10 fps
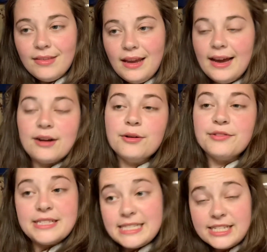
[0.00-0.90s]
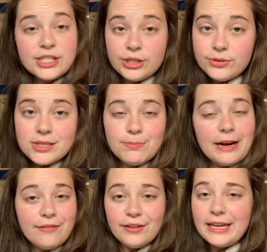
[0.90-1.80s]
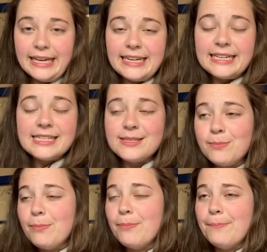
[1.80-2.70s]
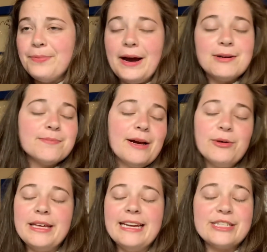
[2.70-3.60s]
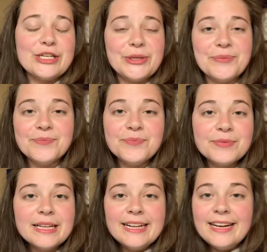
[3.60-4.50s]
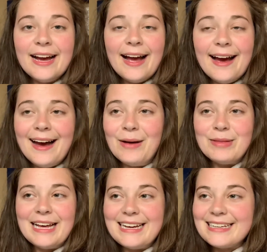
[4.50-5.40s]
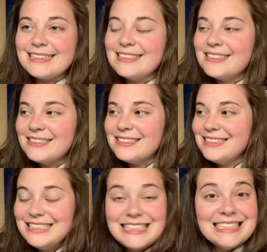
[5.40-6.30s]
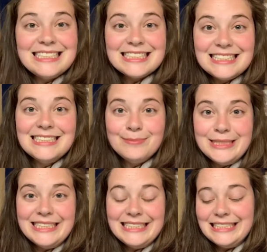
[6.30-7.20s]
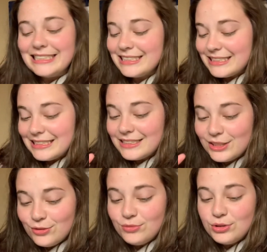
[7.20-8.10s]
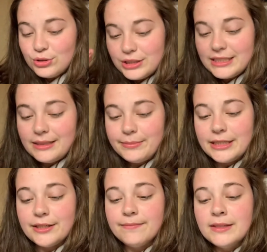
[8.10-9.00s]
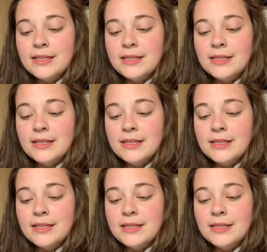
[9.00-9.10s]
I don't know if that's an excuse, but I feel like it is. That was my only issue. I'm like, oh, come on. You could have done better.